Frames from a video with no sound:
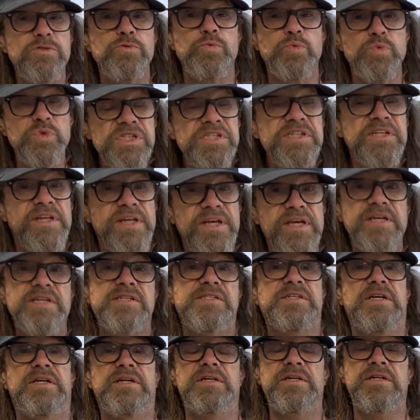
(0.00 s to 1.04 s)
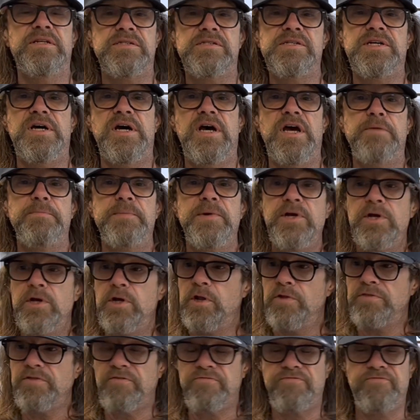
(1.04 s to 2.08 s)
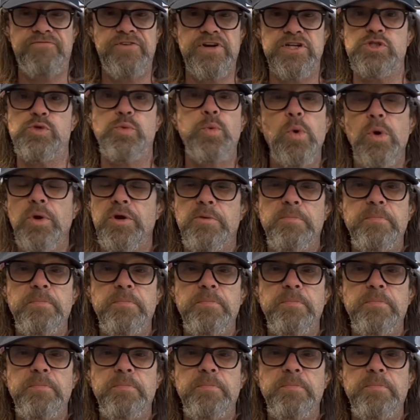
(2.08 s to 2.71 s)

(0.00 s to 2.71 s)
a really exciting time. The freshwater